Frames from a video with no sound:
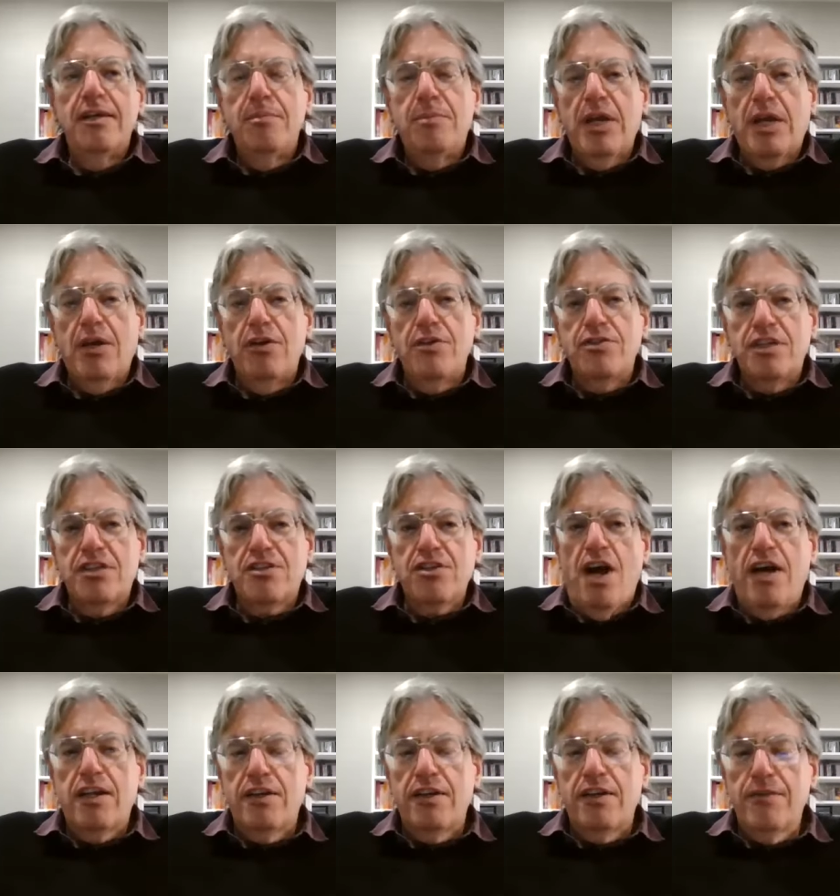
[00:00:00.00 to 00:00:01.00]
because it's
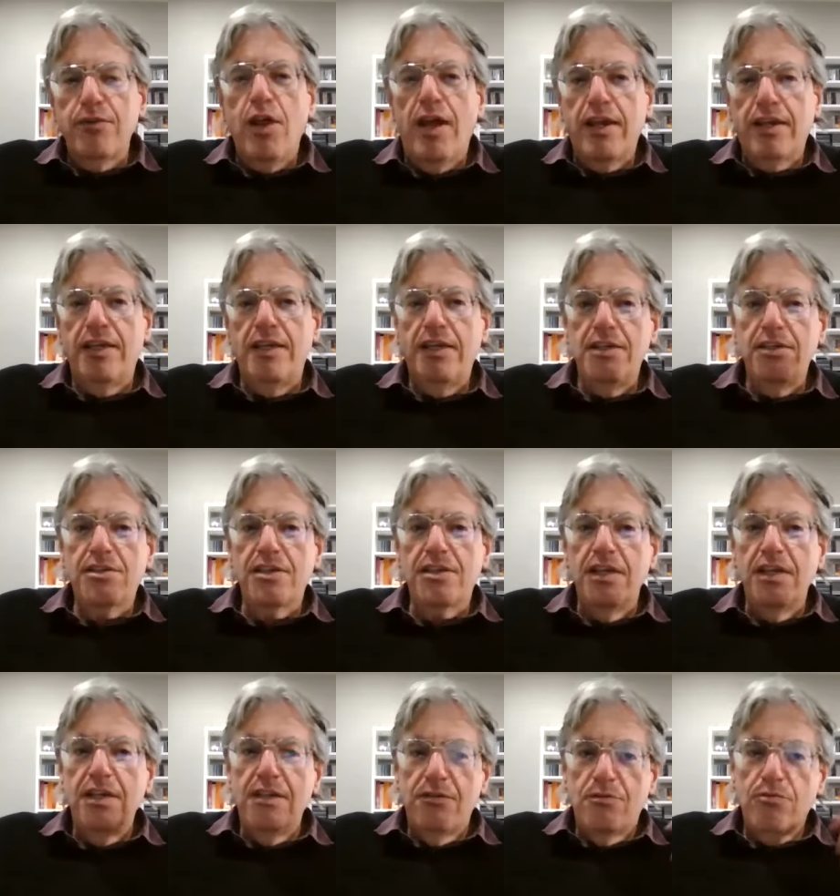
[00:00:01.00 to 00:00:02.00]
kind of like he's
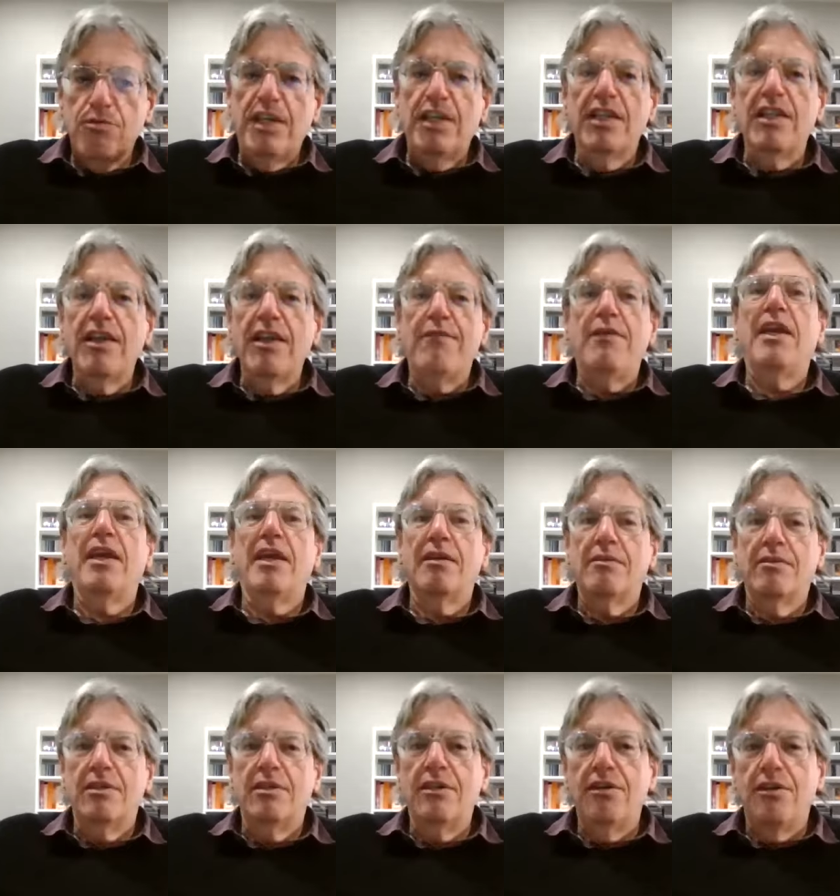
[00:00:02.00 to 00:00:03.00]
reliving,
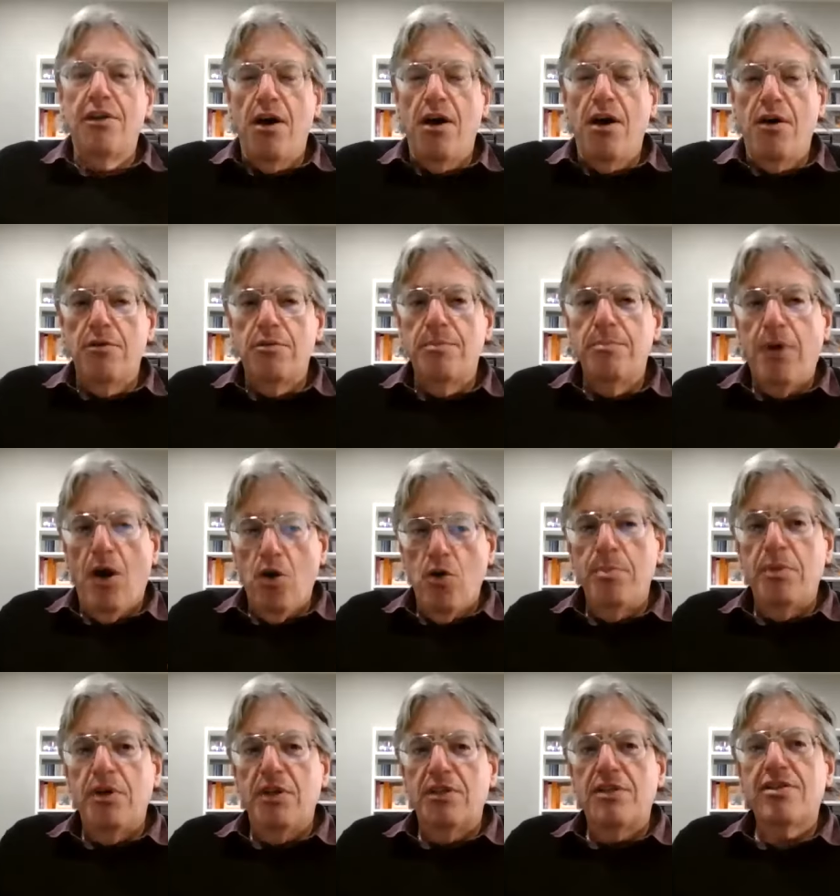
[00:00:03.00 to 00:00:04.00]
you know,
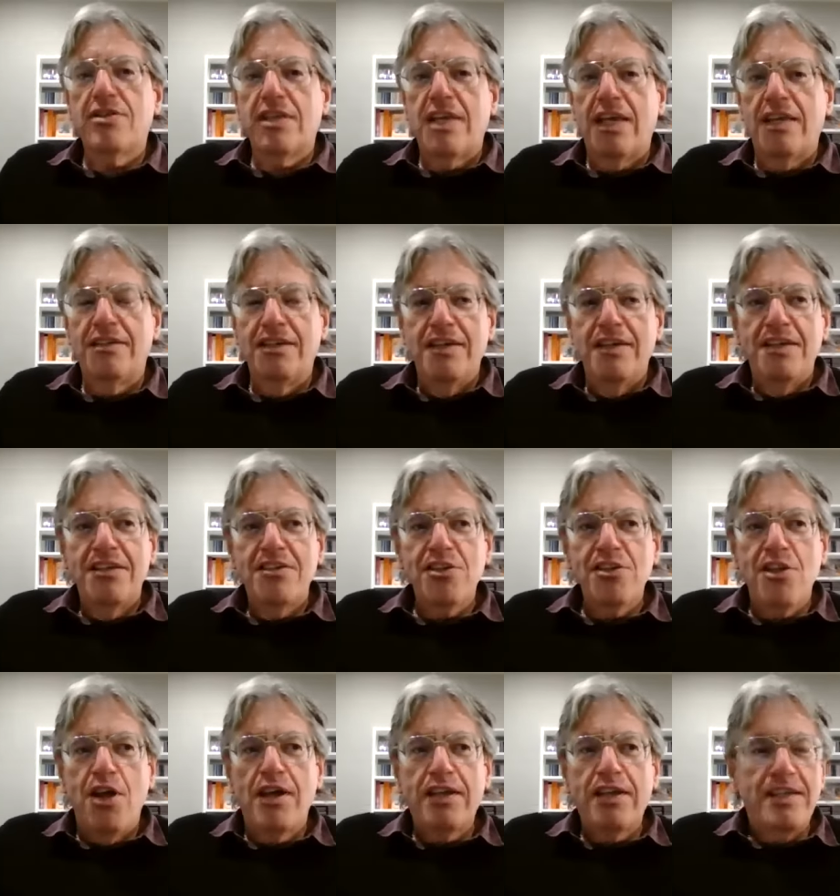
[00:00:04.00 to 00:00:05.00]
moments. And it's
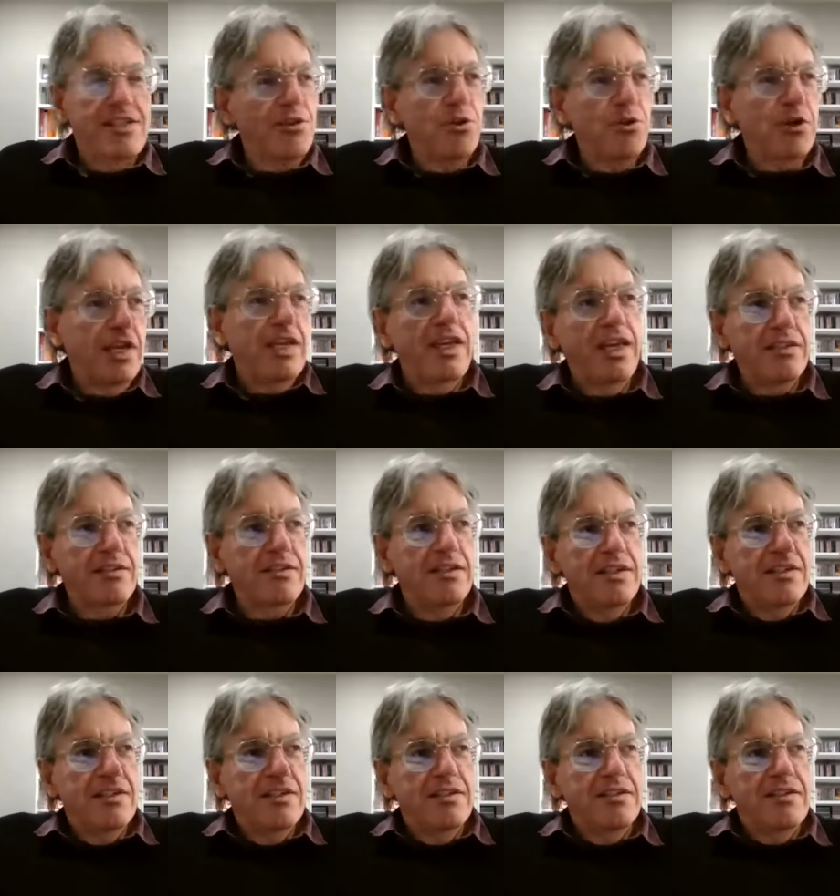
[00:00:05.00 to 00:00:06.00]
like he's looking at,
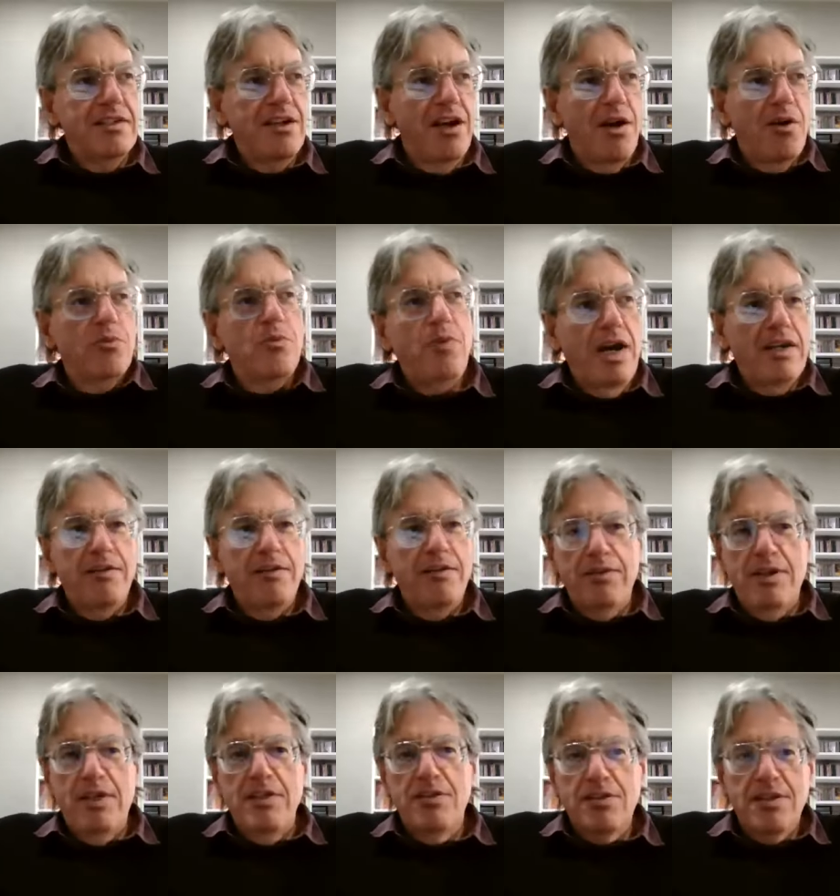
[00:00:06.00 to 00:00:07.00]
you know, one of
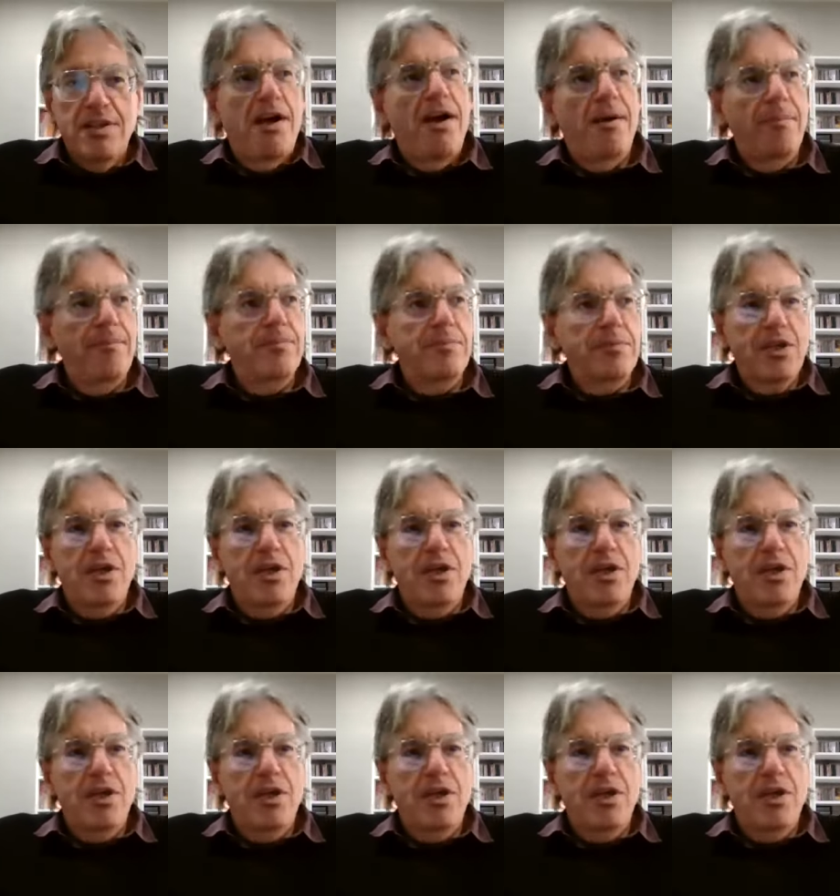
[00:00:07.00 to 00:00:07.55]
his um,